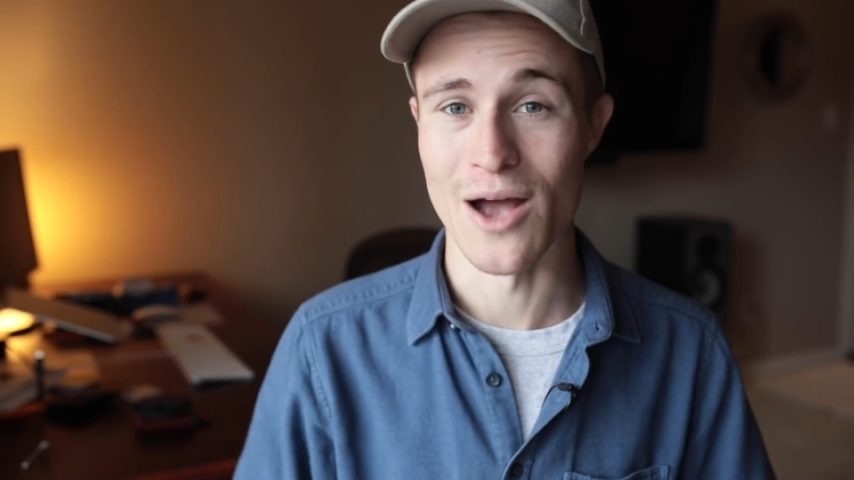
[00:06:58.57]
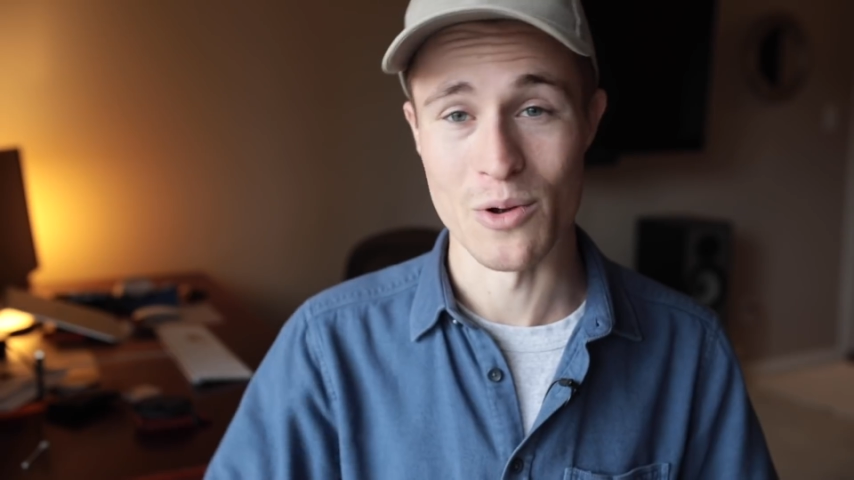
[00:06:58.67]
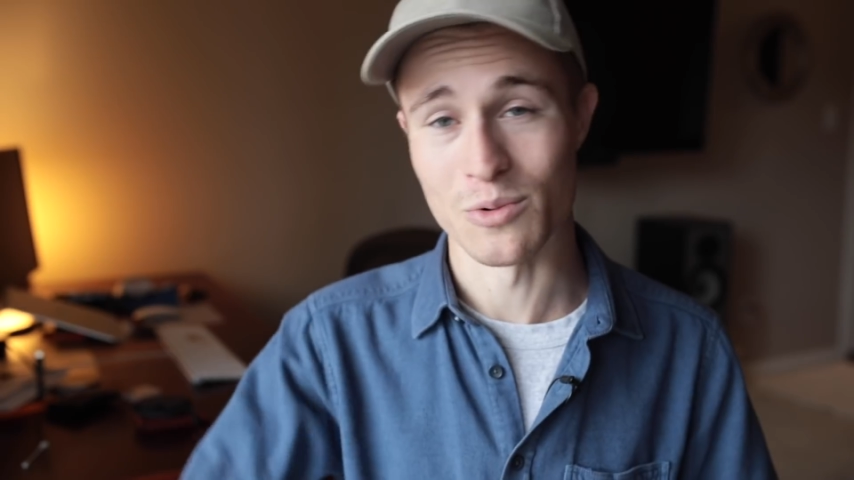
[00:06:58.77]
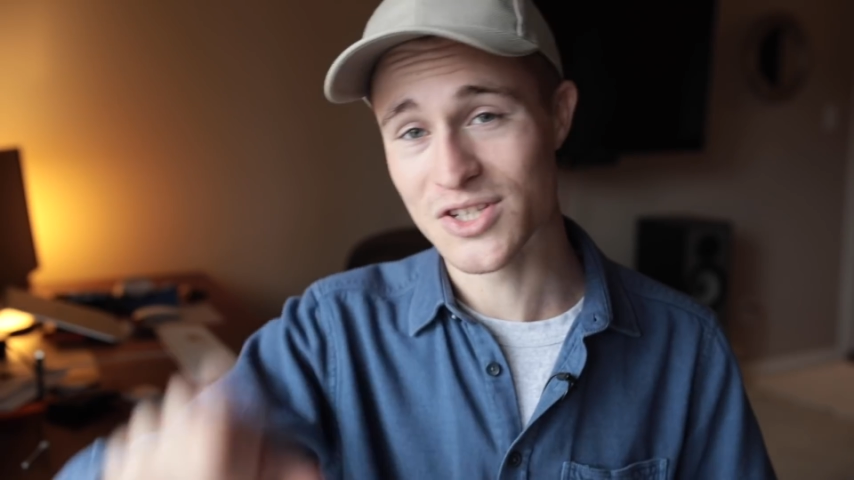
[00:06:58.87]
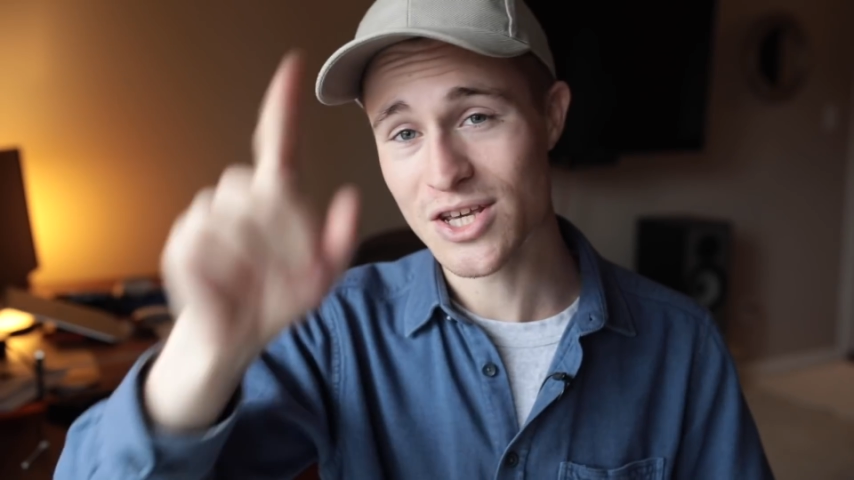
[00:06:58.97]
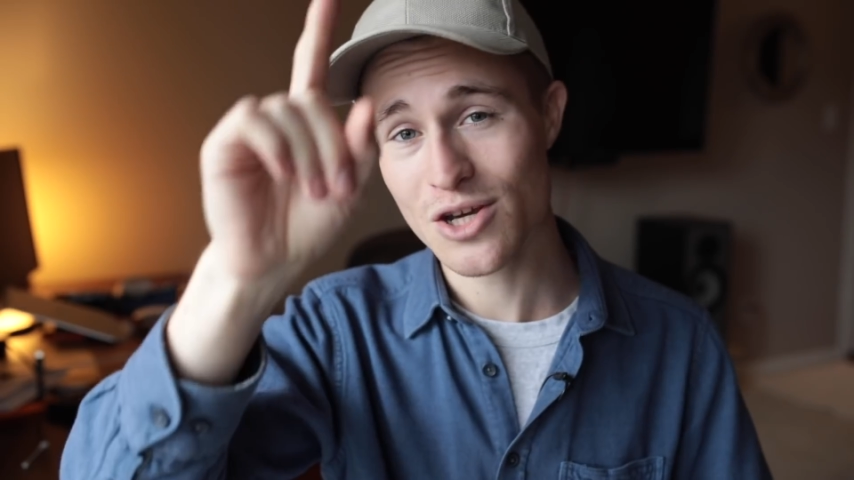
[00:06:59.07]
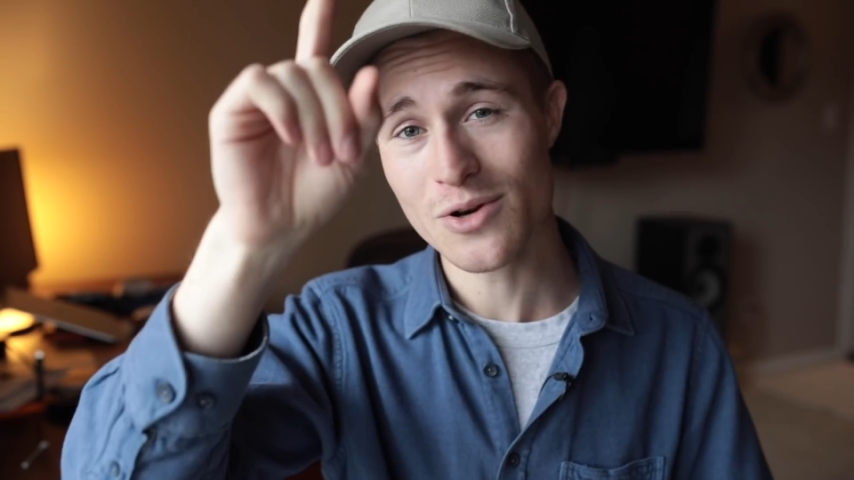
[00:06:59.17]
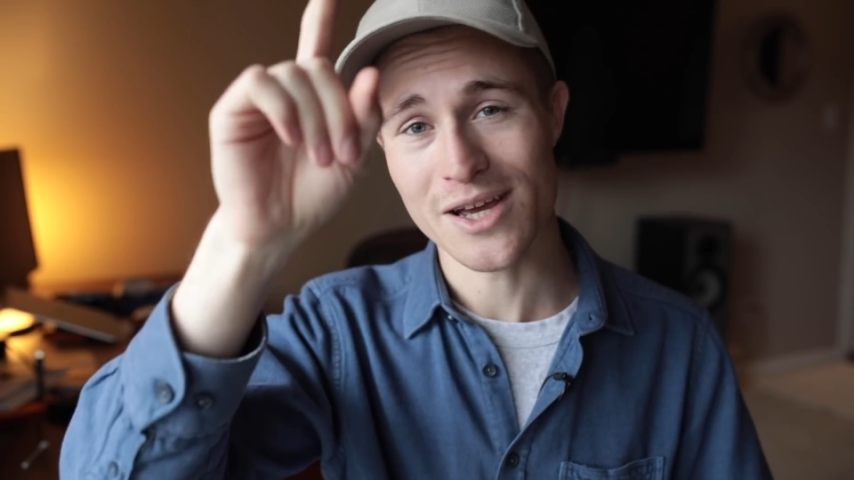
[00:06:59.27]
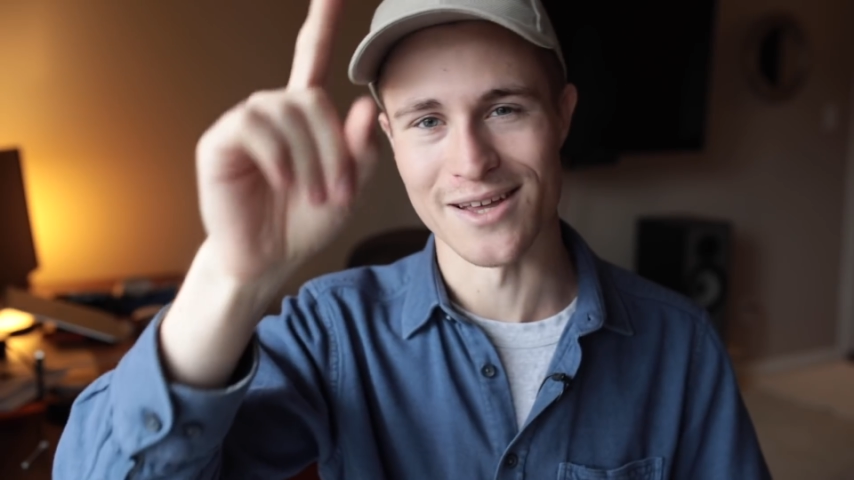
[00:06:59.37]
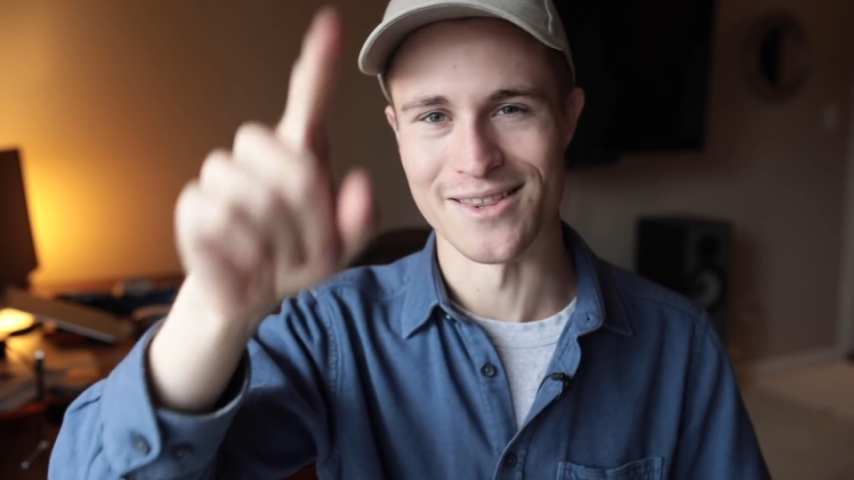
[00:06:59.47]
And we will see
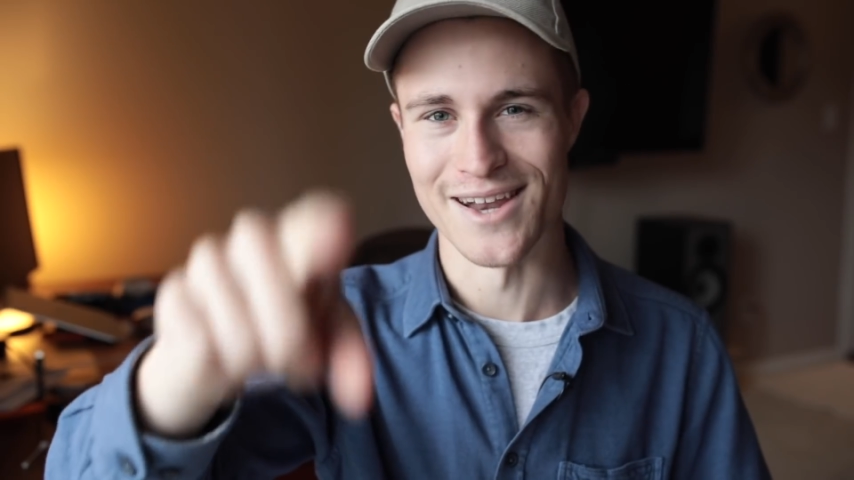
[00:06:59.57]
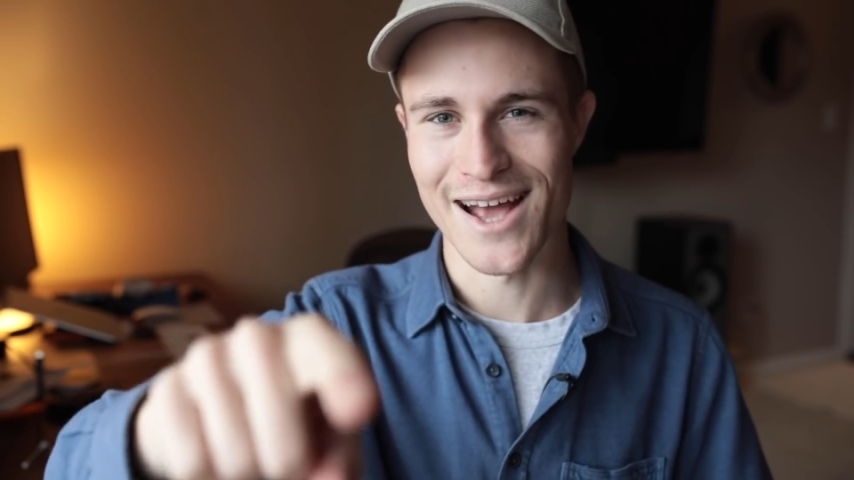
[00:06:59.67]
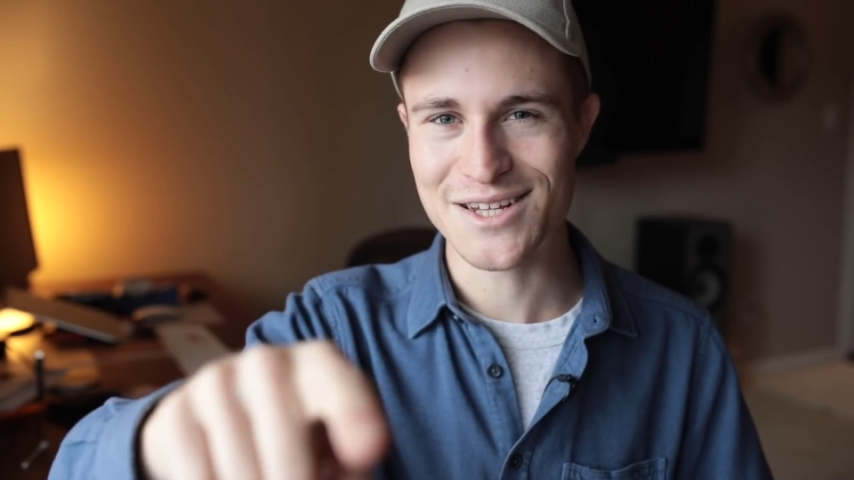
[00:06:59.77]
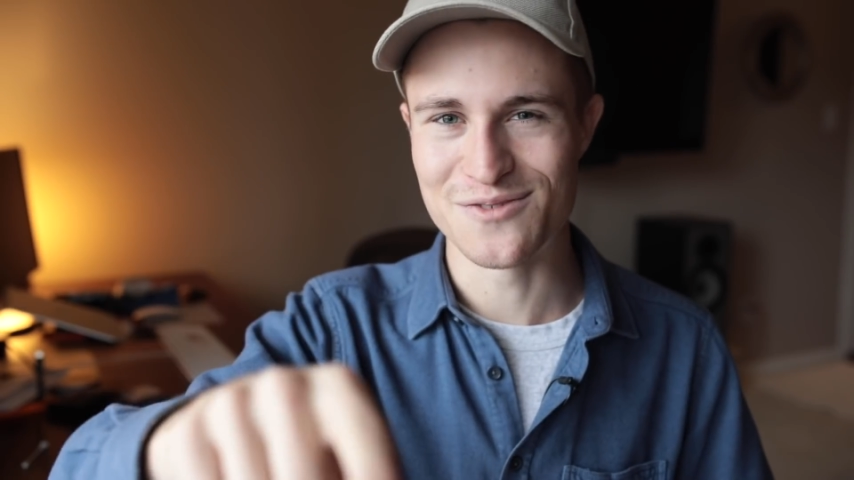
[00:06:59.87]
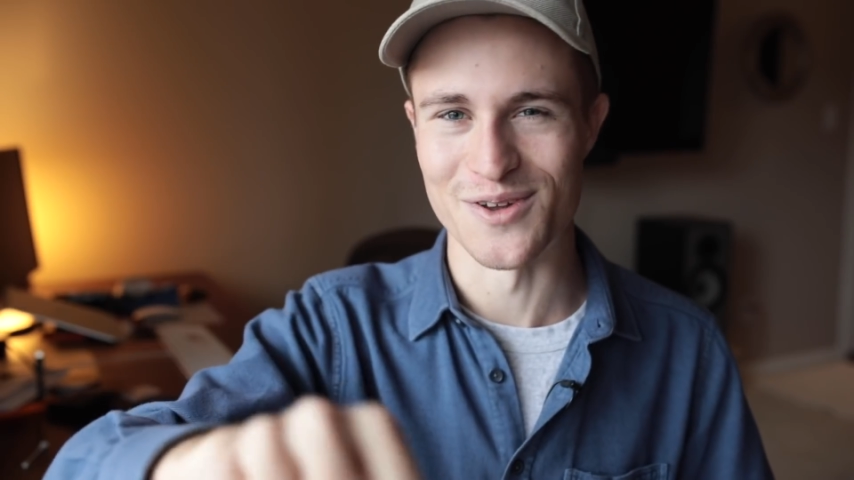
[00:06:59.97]
you in the next